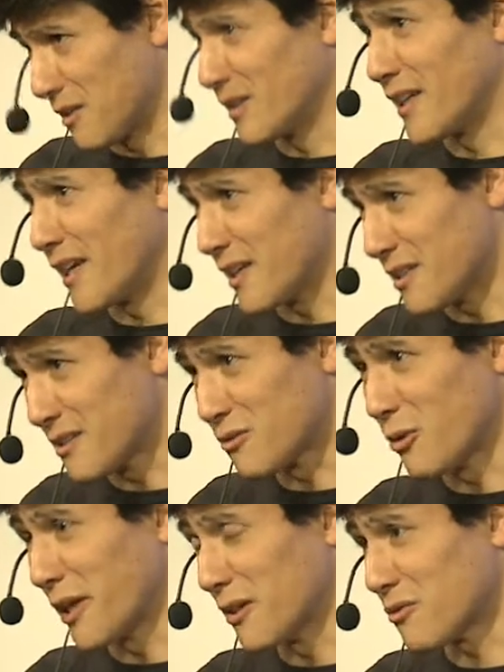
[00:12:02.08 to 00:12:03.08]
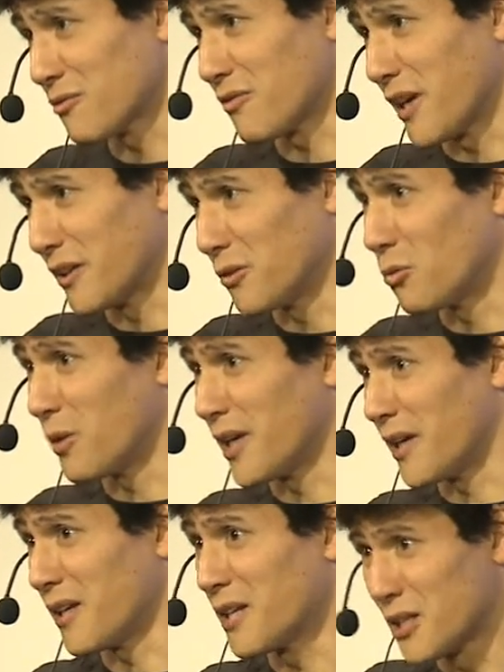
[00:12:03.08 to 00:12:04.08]
and days trying to find a
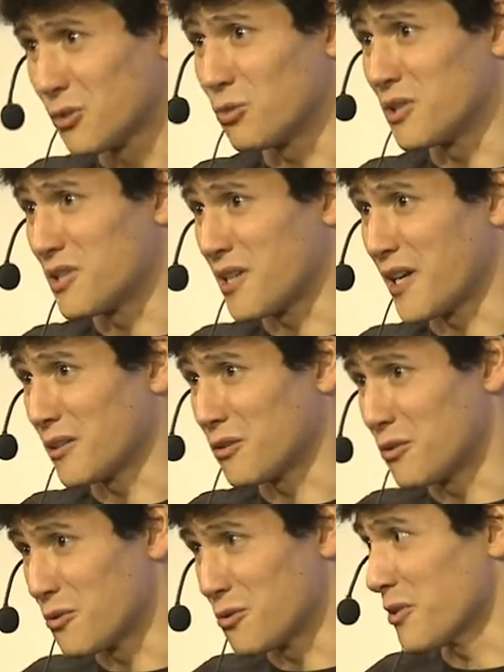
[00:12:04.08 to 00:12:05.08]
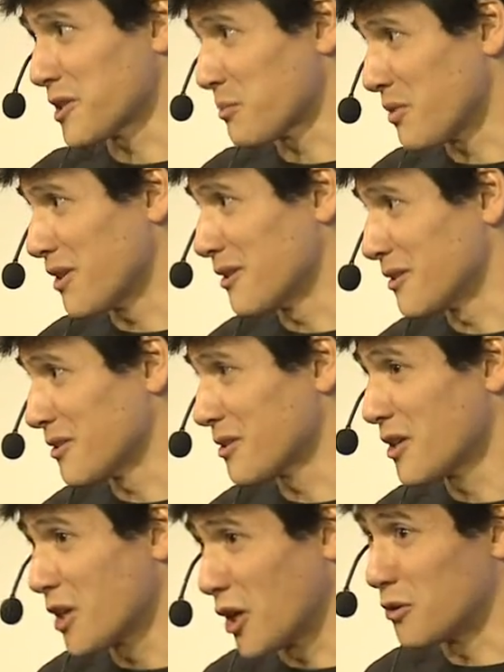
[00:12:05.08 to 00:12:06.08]
way to design a user experience
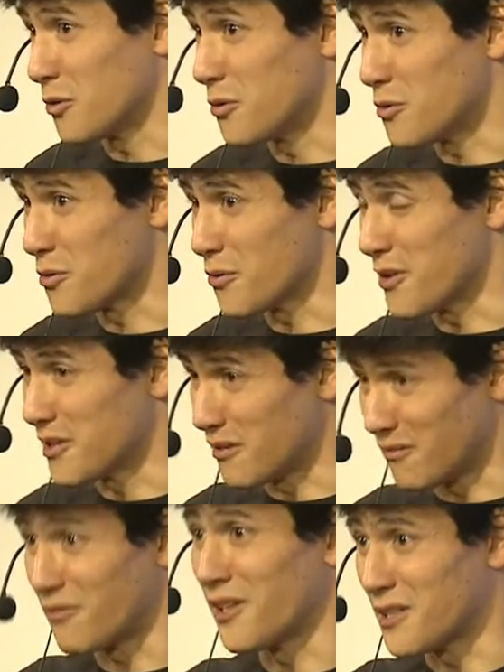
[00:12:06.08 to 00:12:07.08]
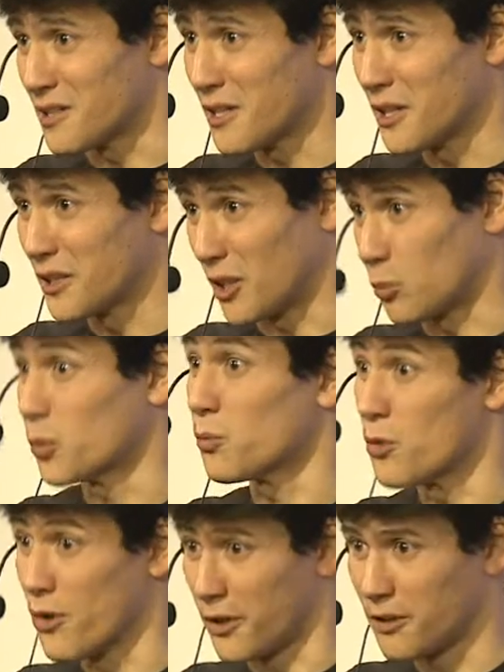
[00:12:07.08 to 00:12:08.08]
and a user interface that would
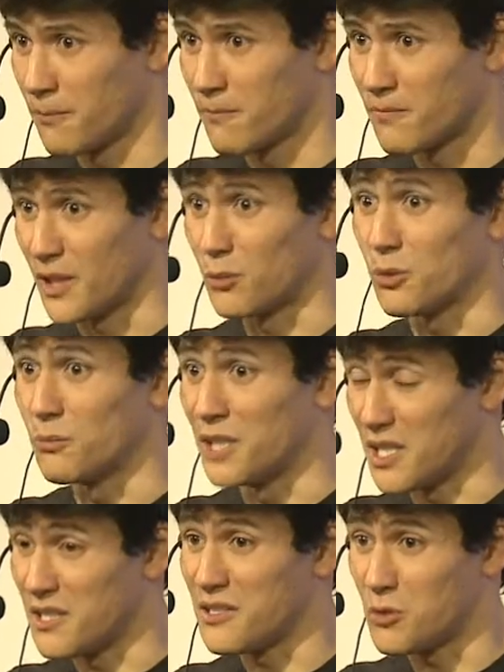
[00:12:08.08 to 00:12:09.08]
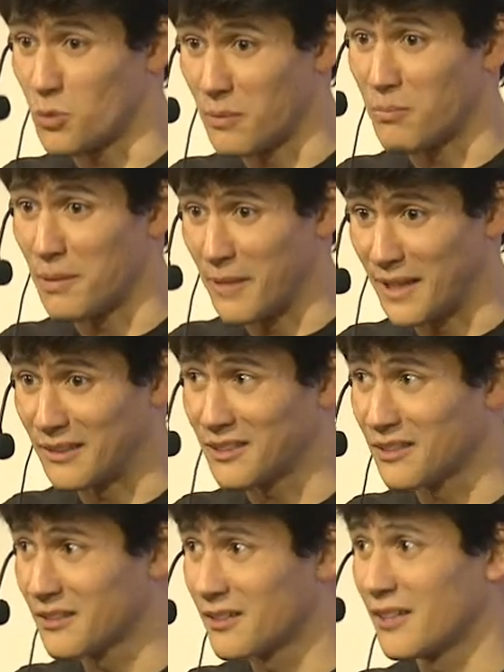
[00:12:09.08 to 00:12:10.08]
work, that would be easy to implement.